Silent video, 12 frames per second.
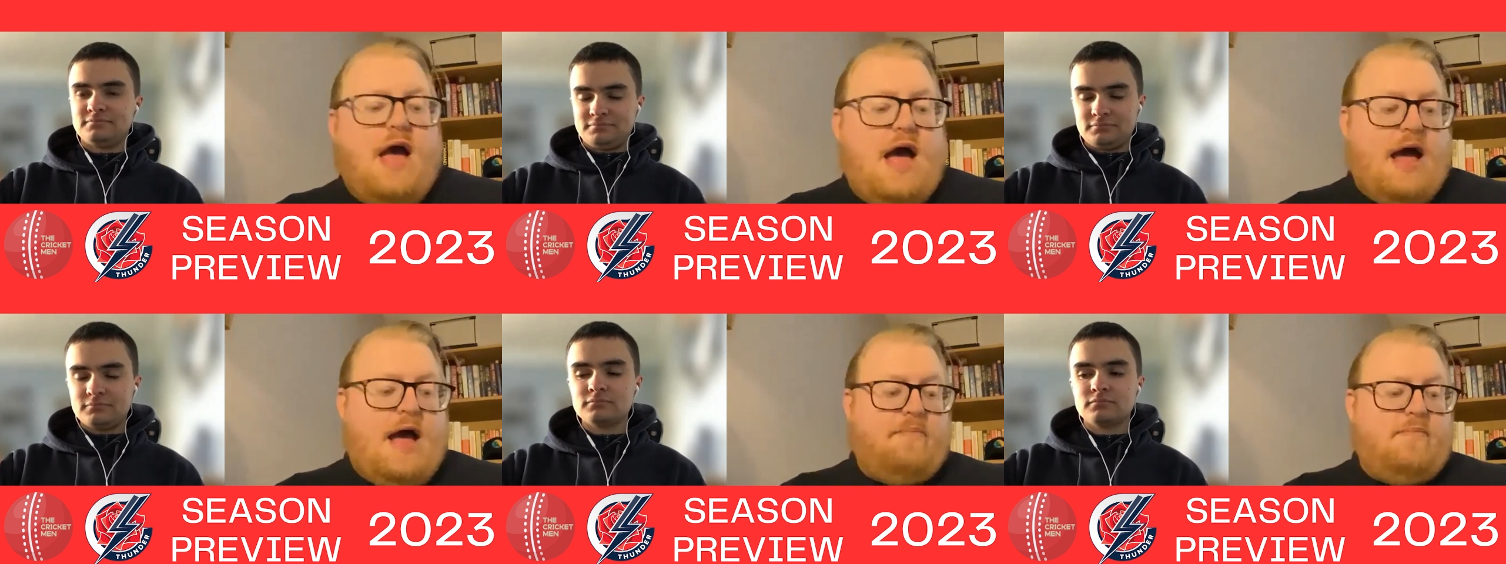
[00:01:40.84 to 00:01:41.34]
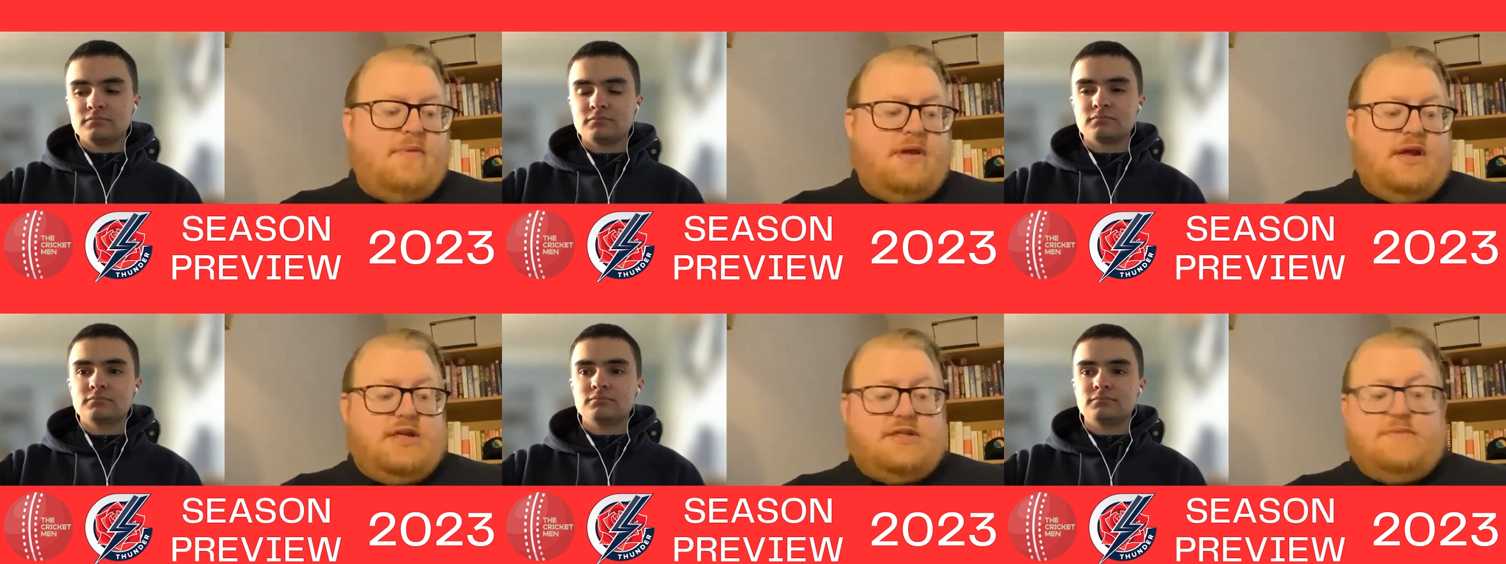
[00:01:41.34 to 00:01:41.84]
Speaker 1: Um,
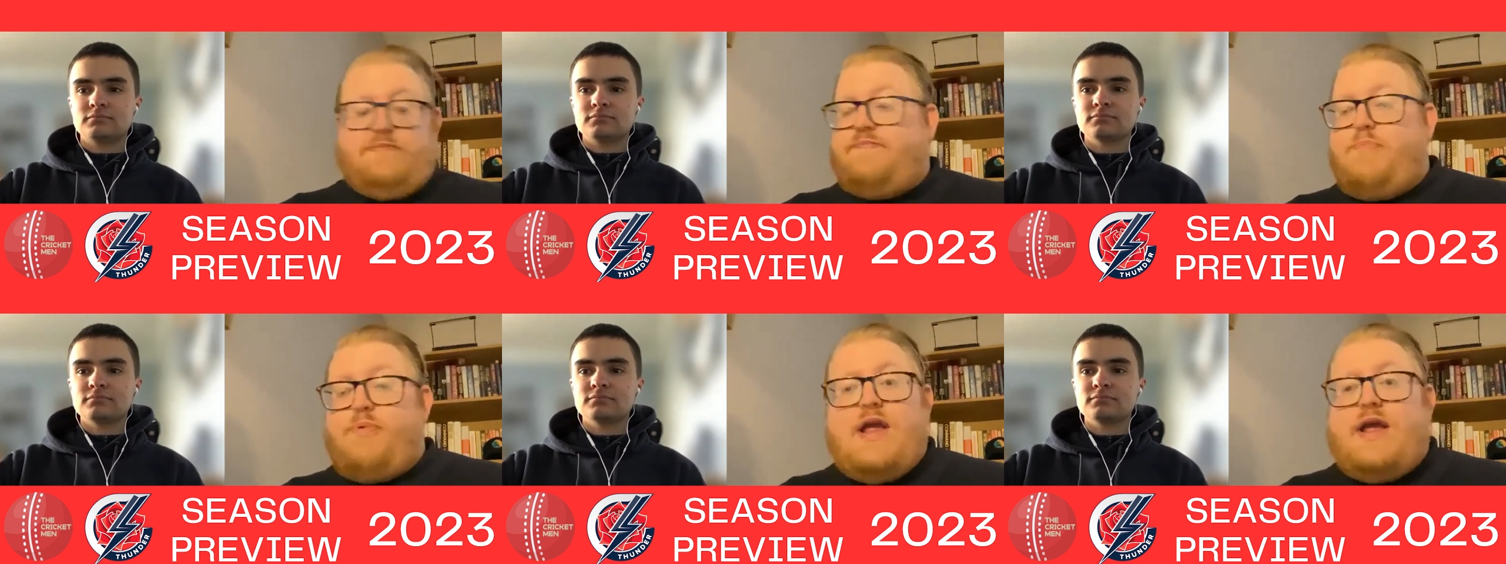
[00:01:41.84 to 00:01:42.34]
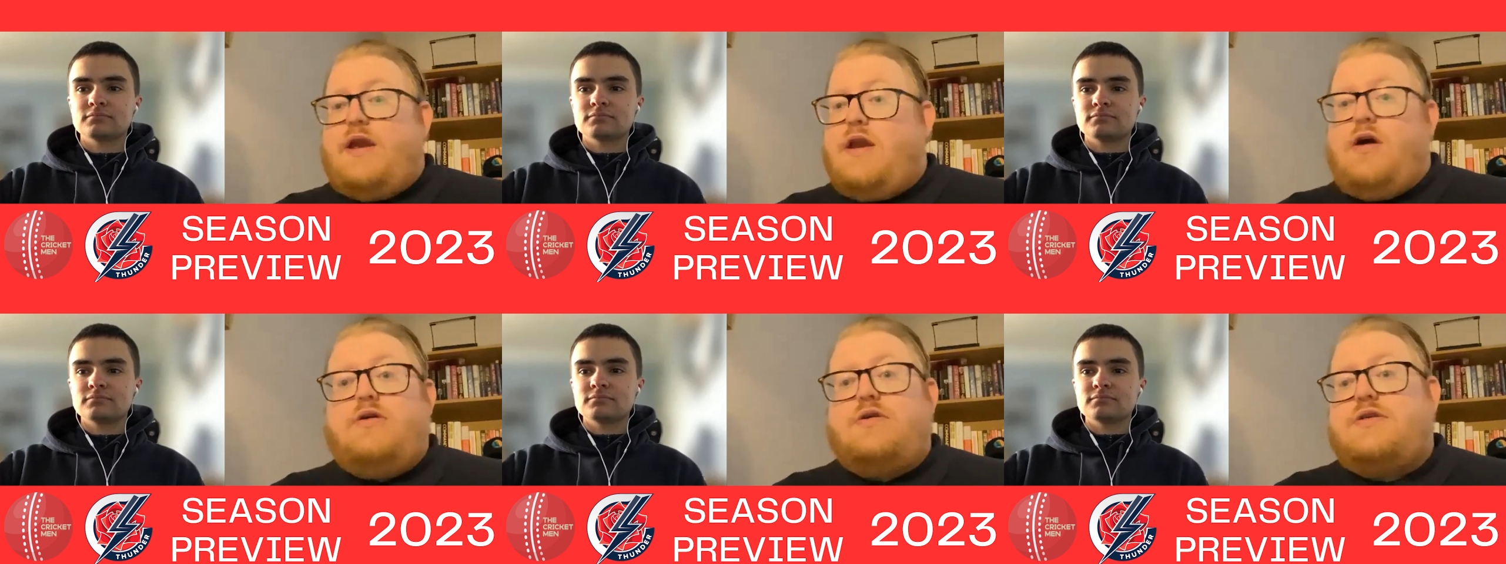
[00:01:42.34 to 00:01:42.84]
some brilliant
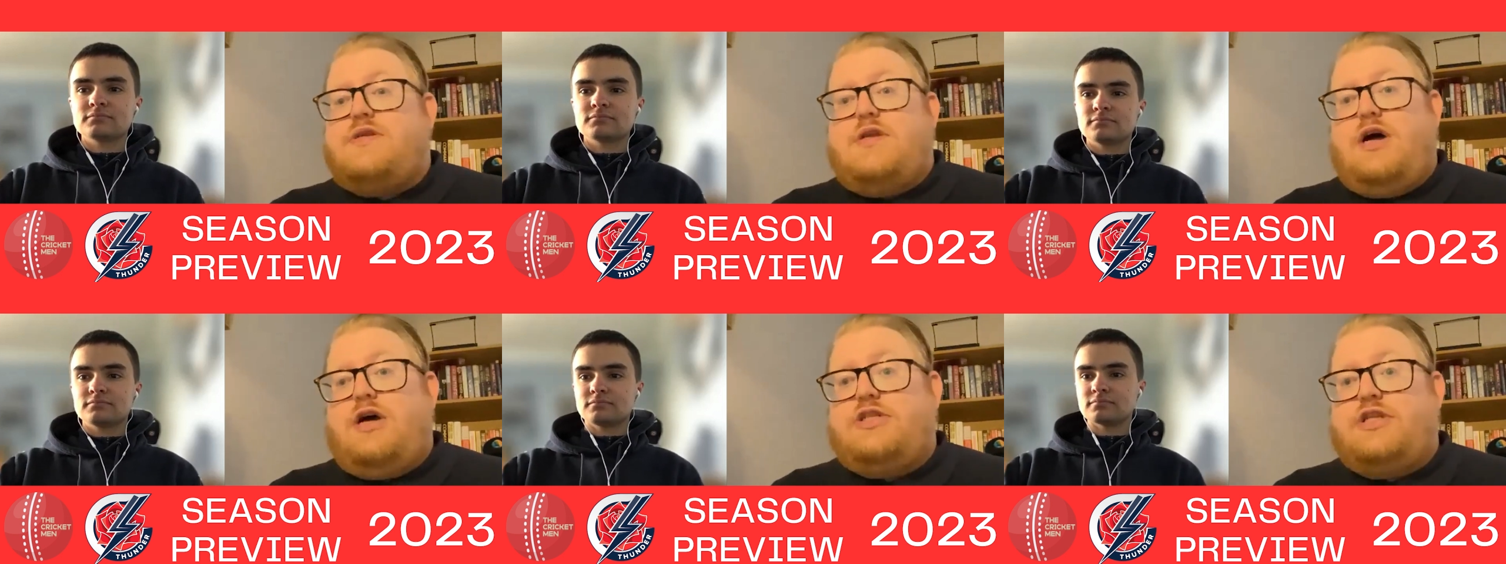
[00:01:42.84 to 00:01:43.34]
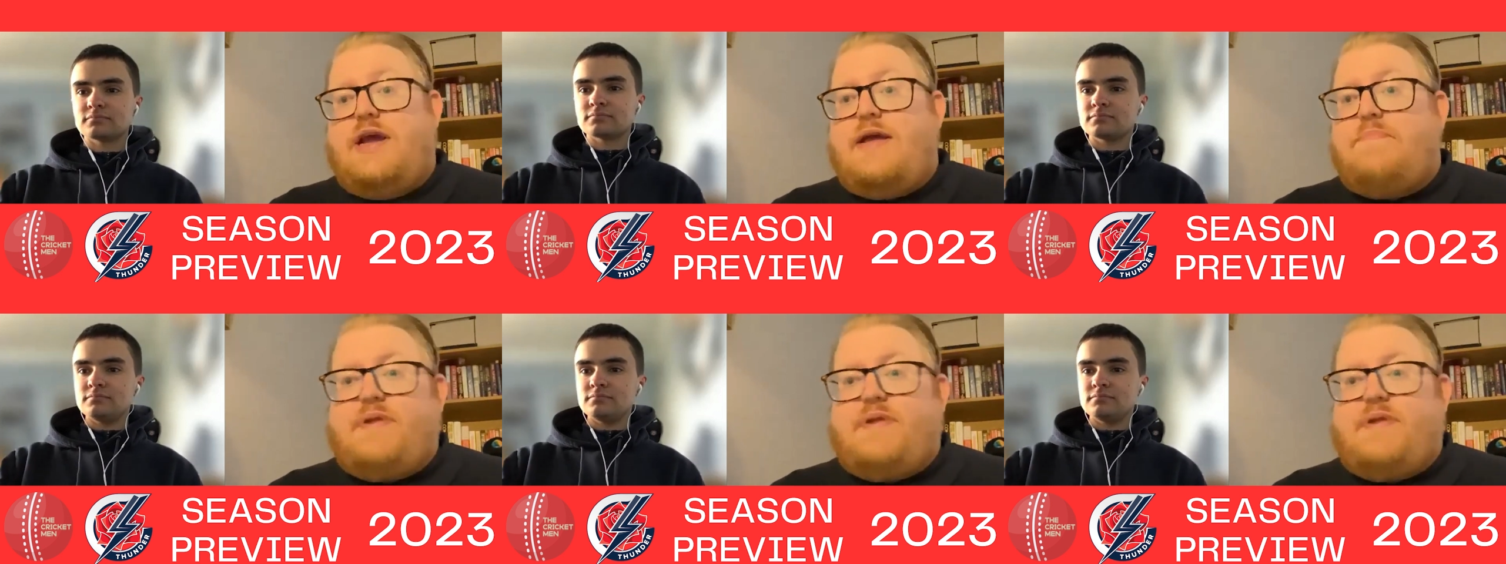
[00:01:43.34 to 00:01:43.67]
knocks last year,